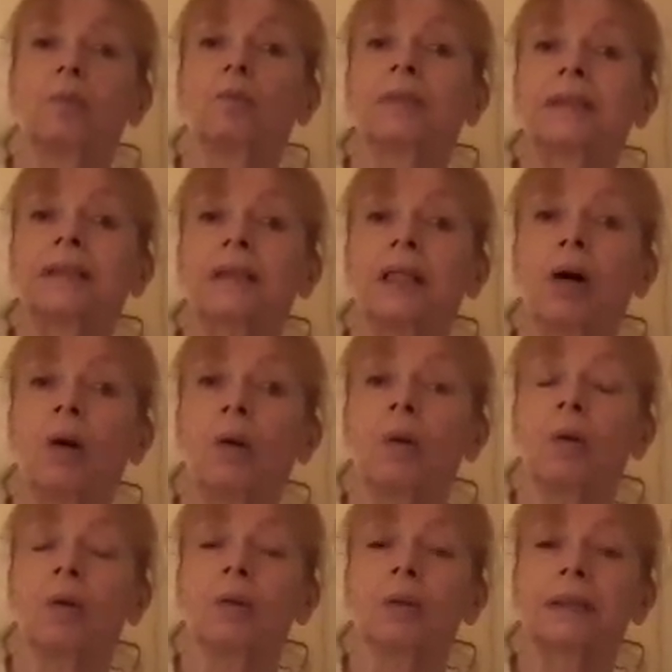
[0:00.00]
was
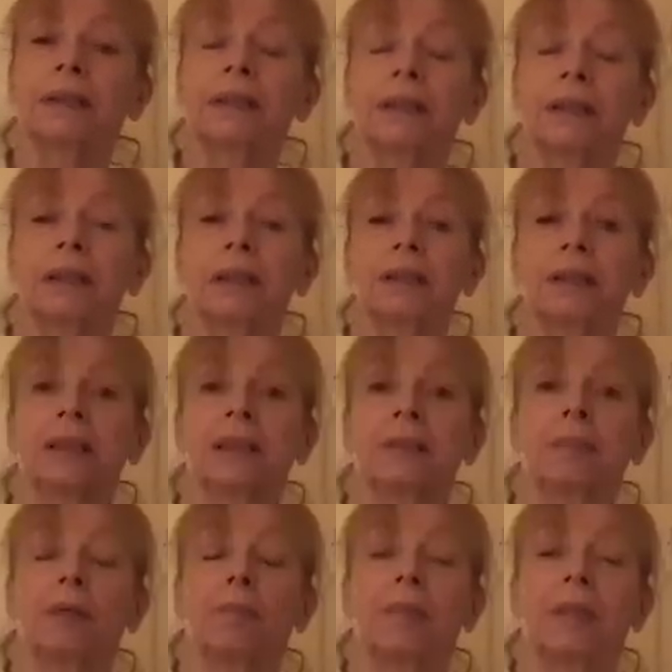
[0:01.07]
told to the
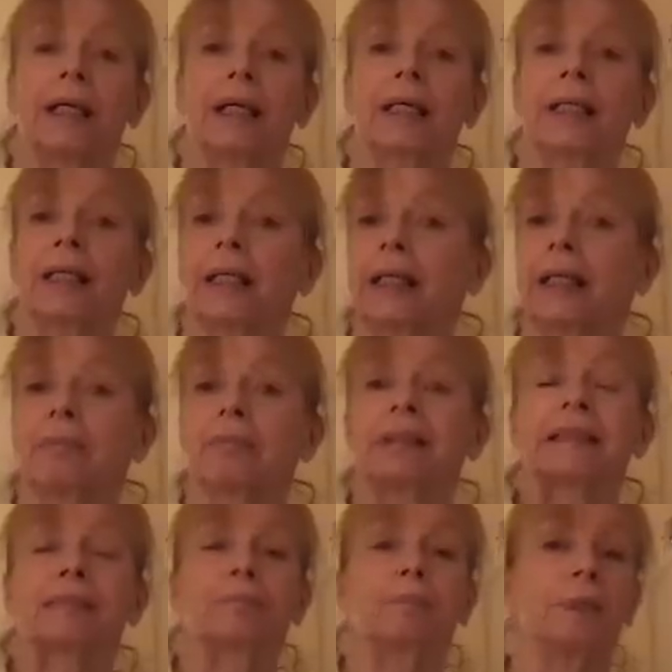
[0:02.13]
public that it
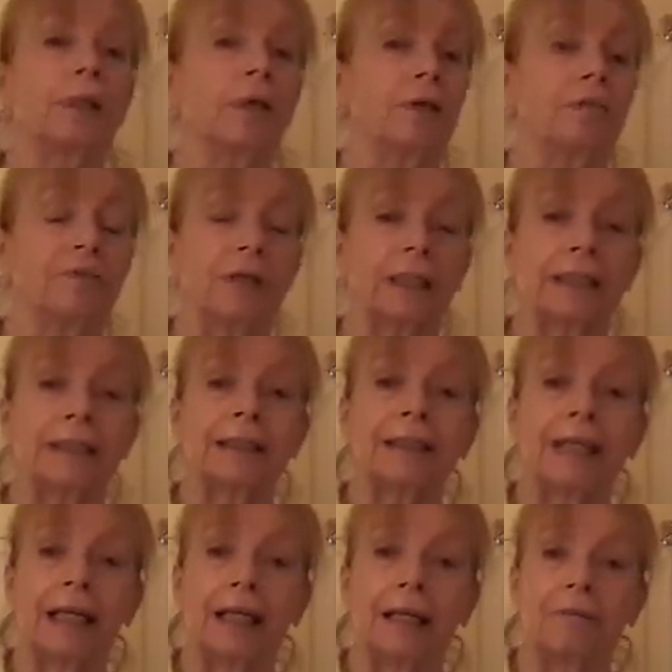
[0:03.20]
was perfectly
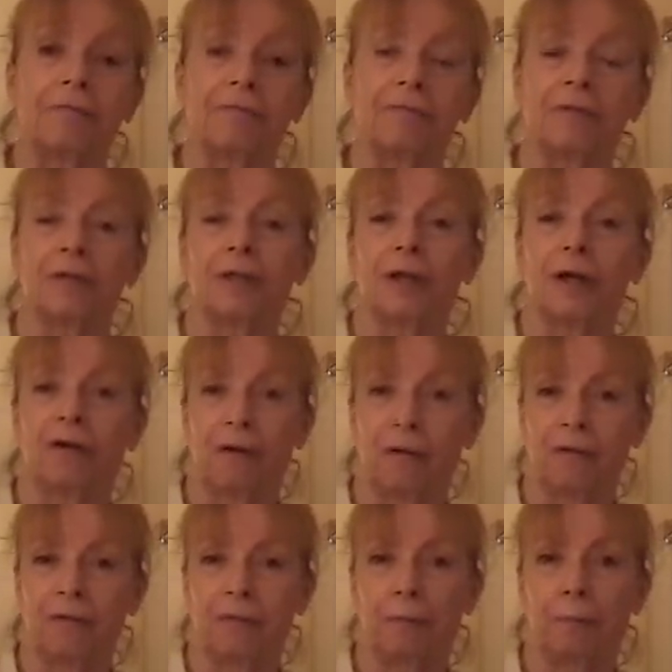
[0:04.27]
safe
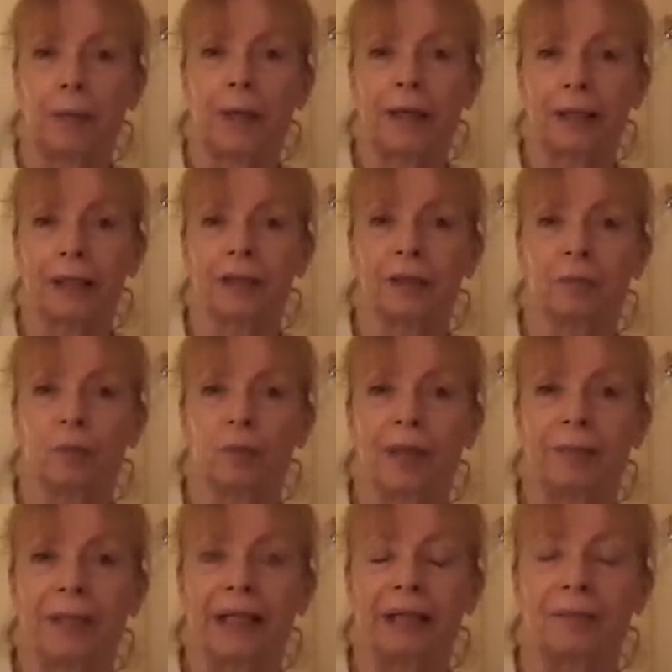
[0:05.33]
for pregnant
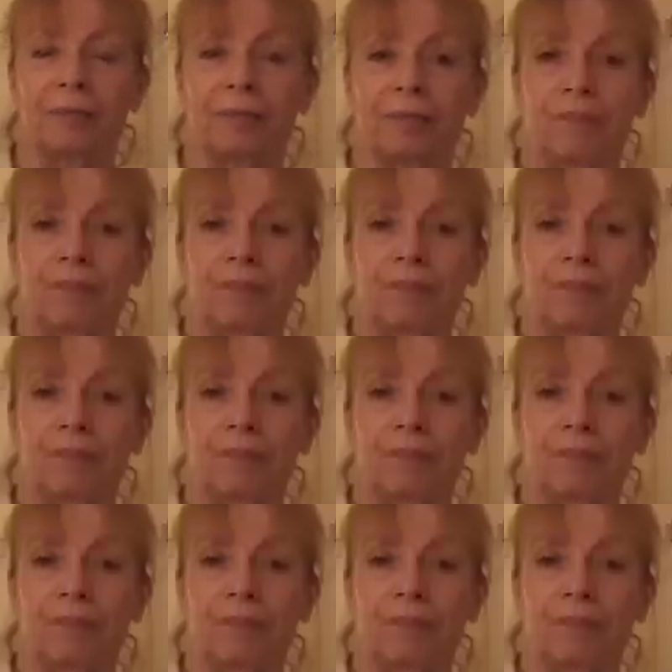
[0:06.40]
women